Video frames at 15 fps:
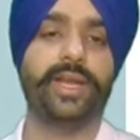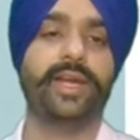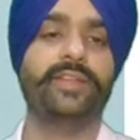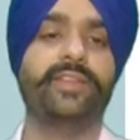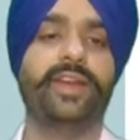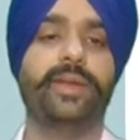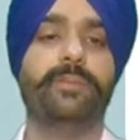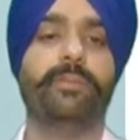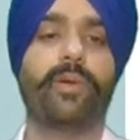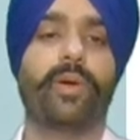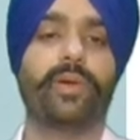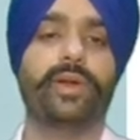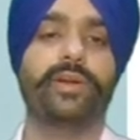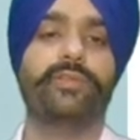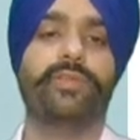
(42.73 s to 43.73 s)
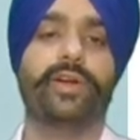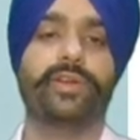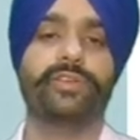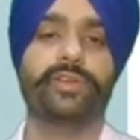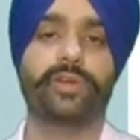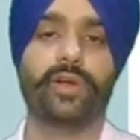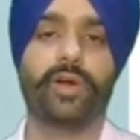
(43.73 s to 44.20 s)
It is an important
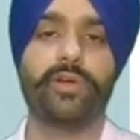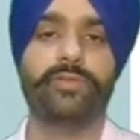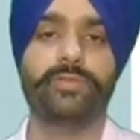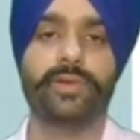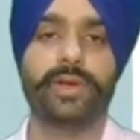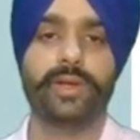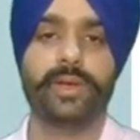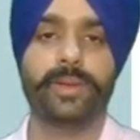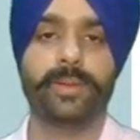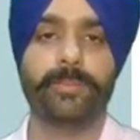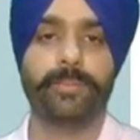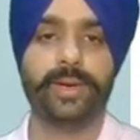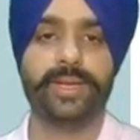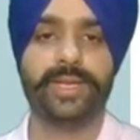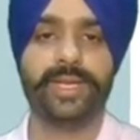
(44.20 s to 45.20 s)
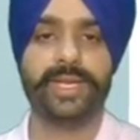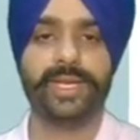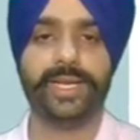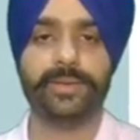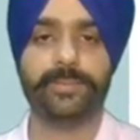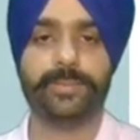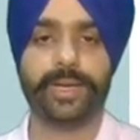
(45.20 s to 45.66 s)
function of
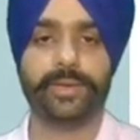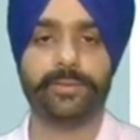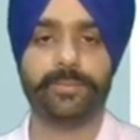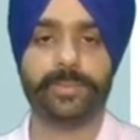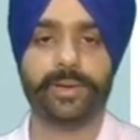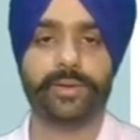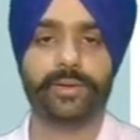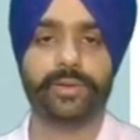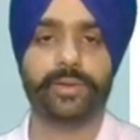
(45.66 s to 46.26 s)
material management.